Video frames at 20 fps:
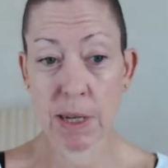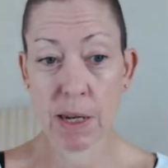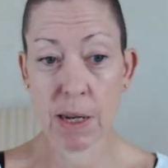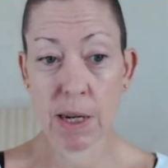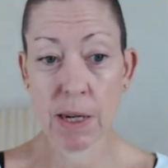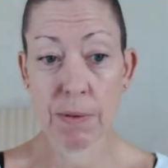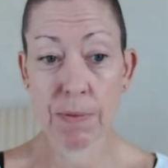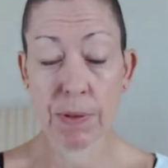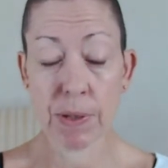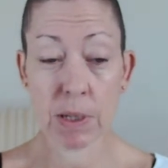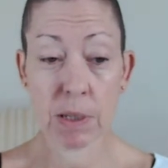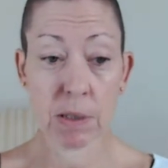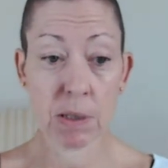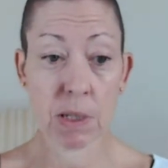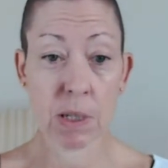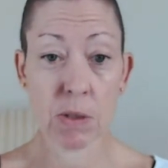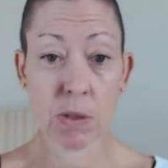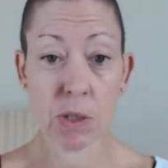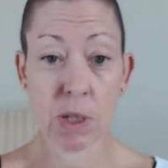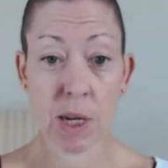And if it
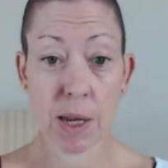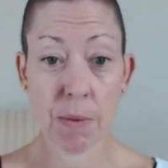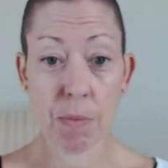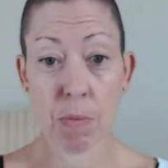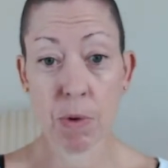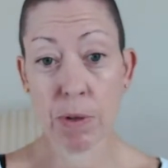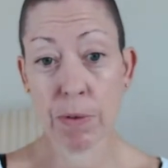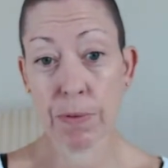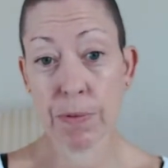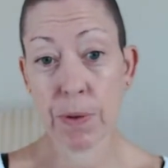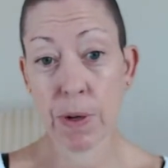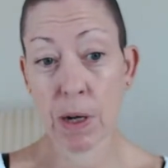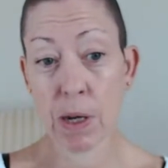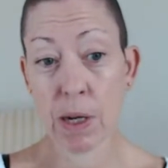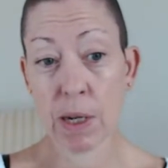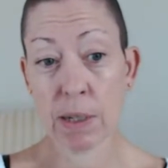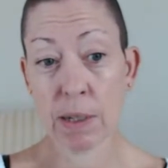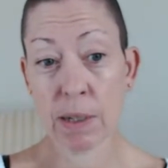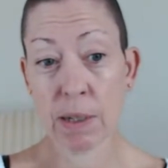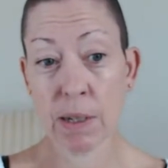does go cheap, well,
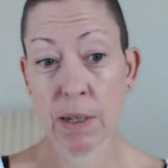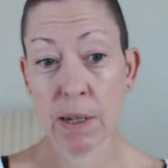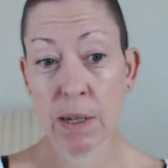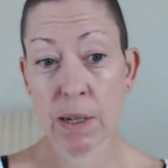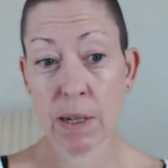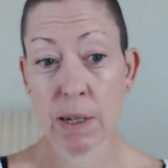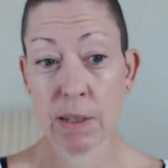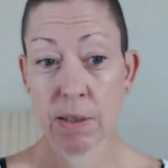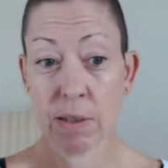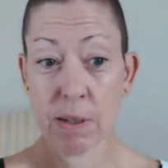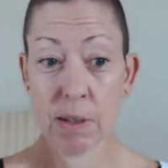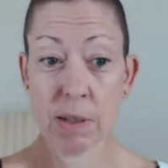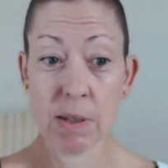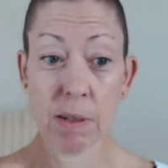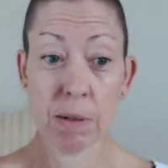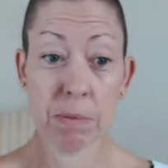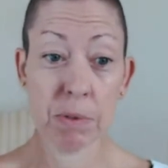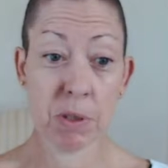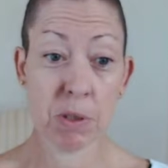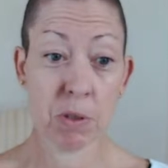fine.
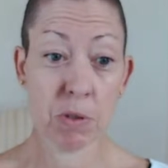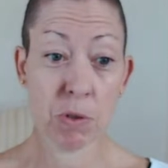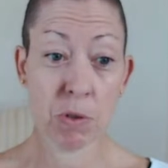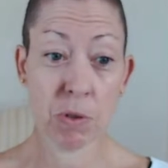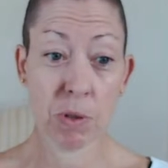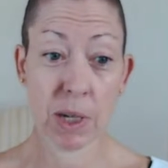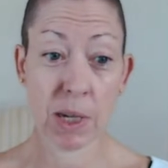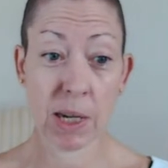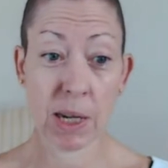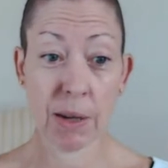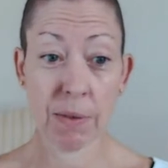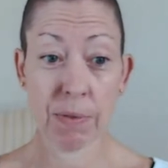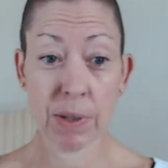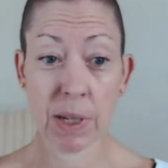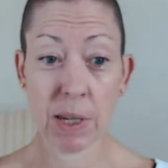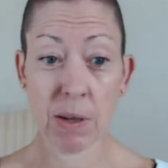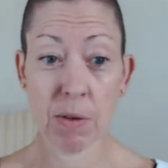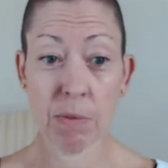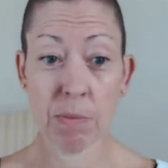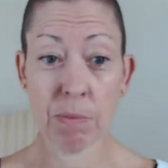I'm just enjoying
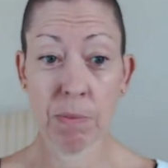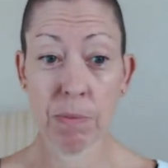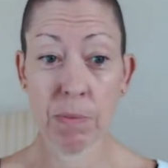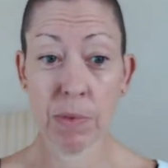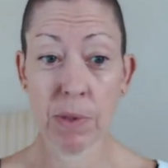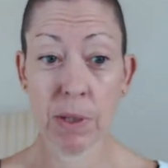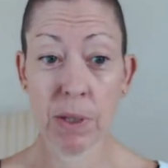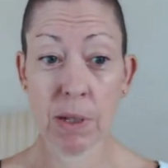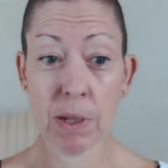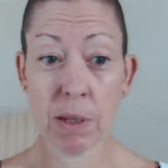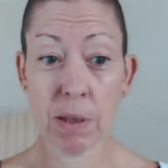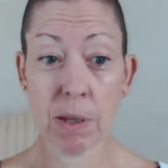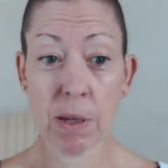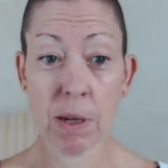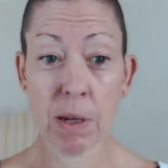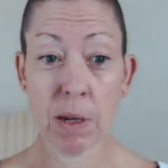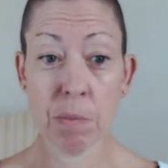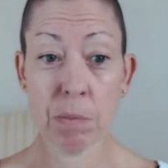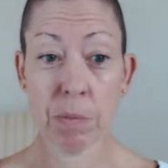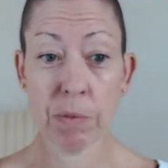having it on
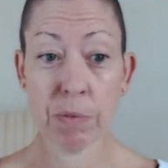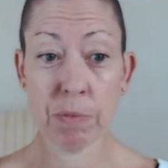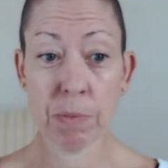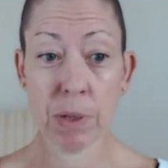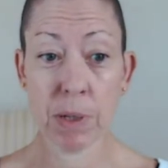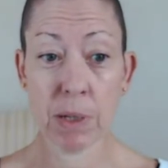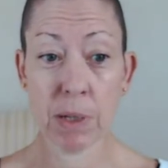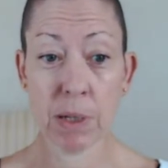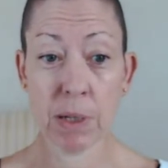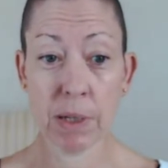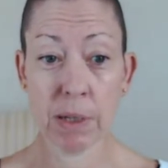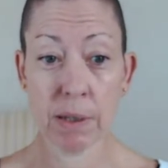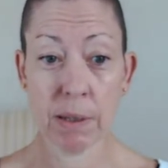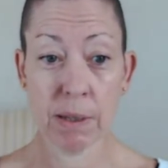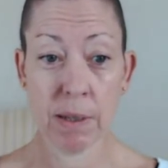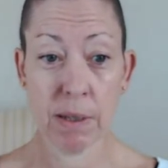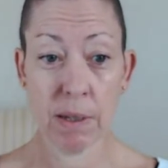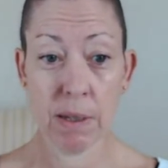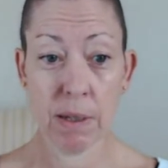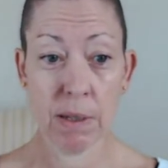the arm of my
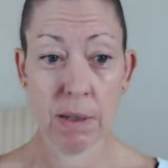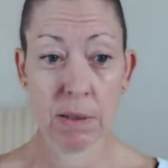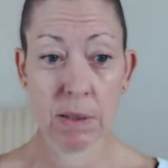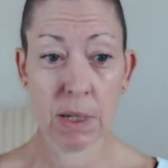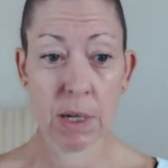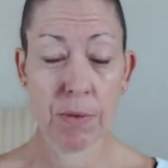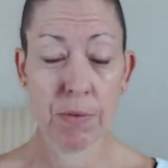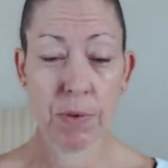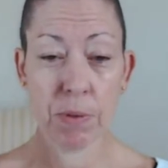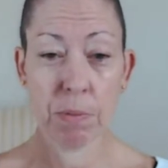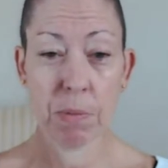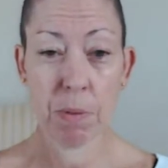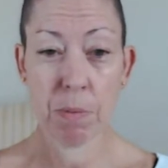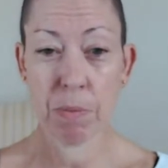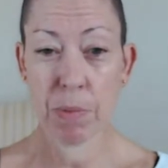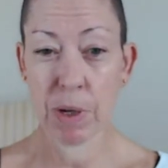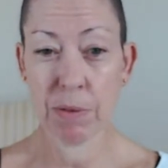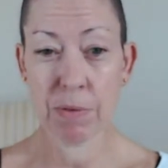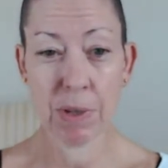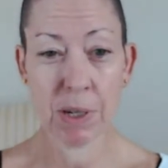sofa at the
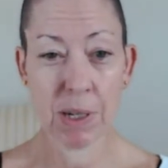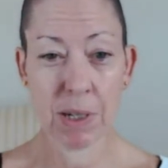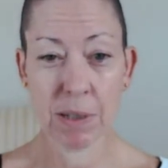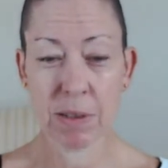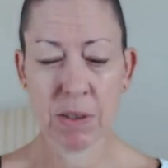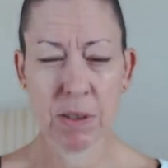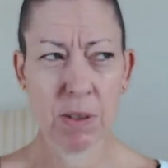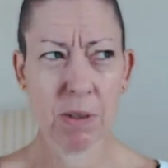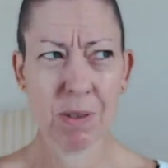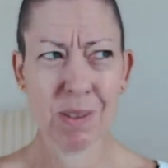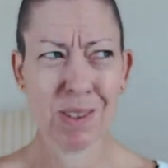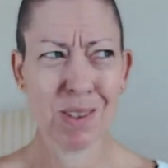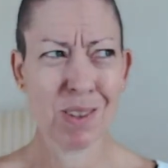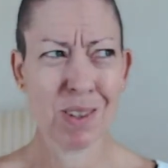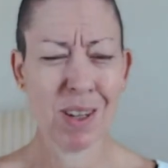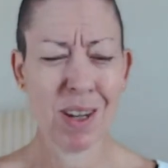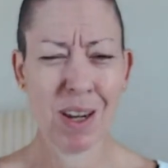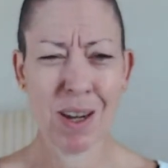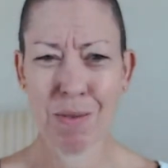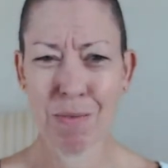moment. But I realised as soon as I
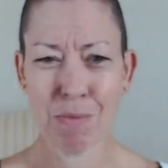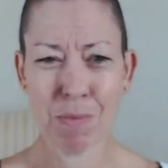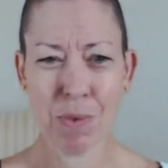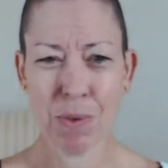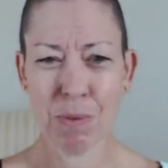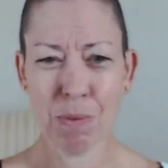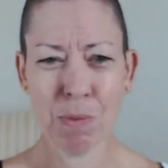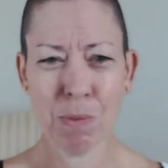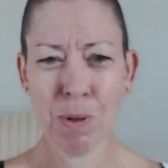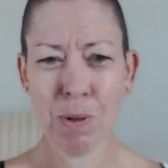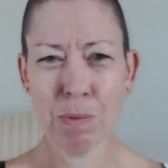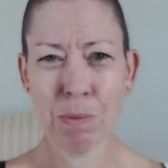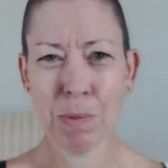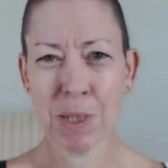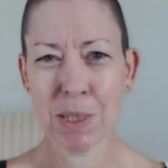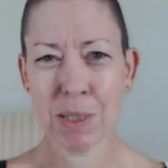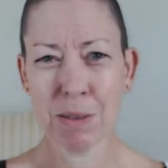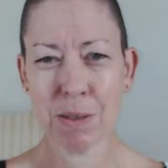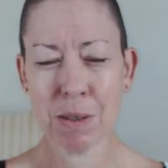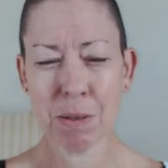got it home, what am
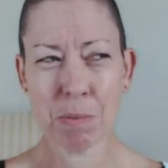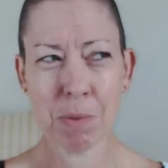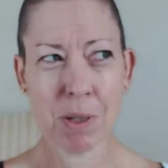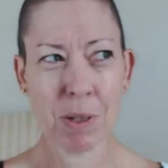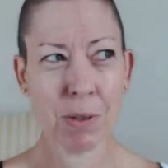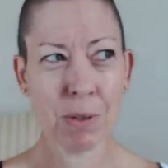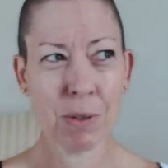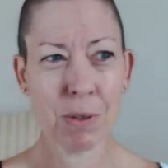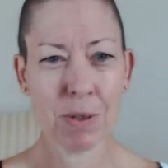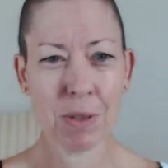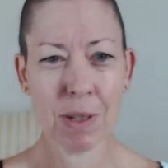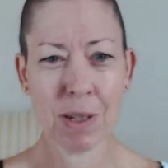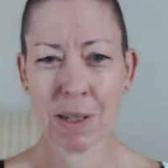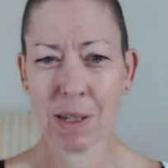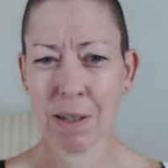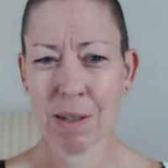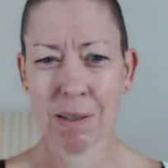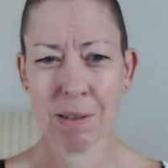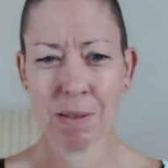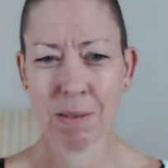I doing? Because I
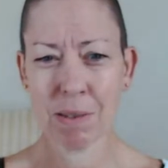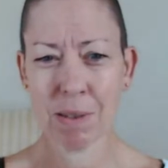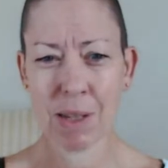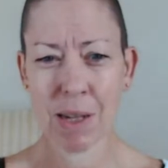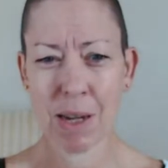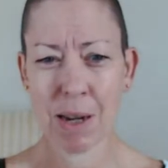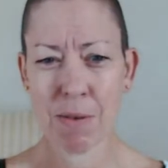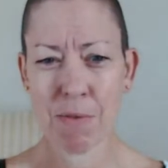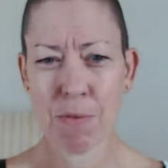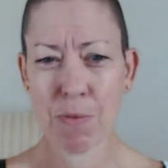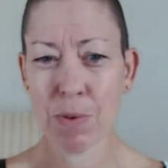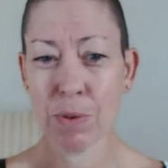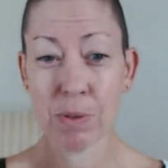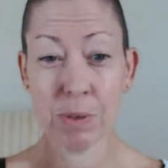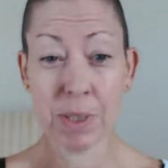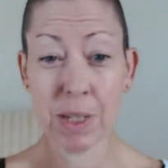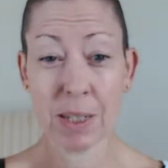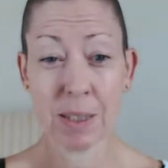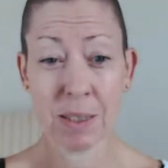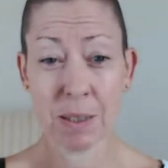can't have
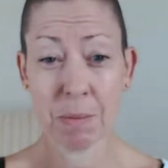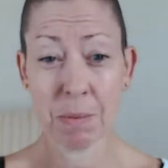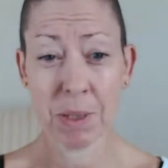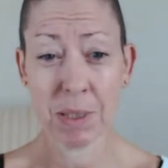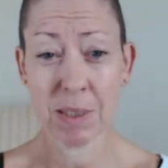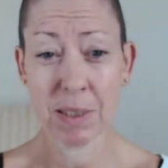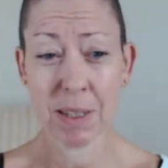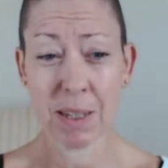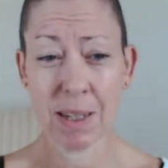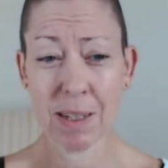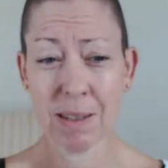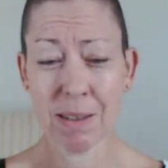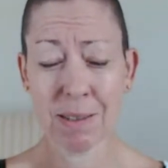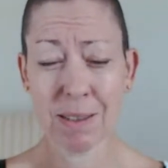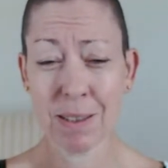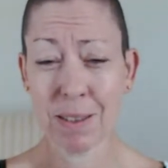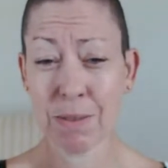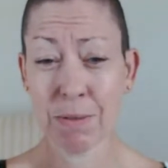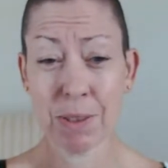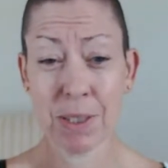wool next to my skin.
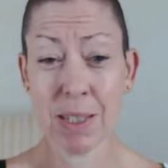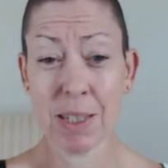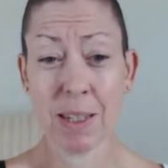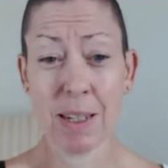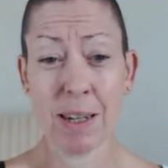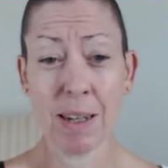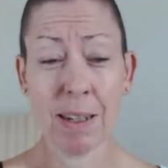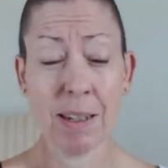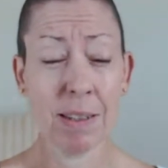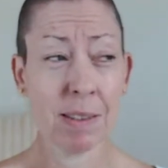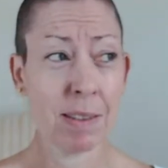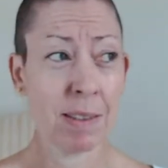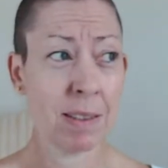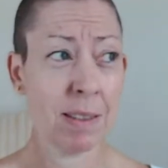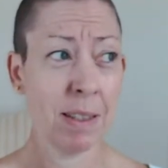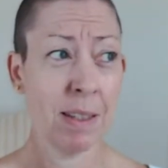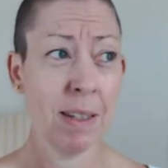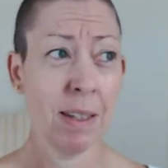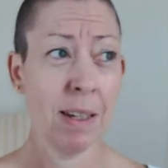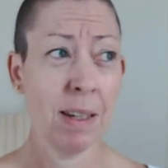This is ridiculous.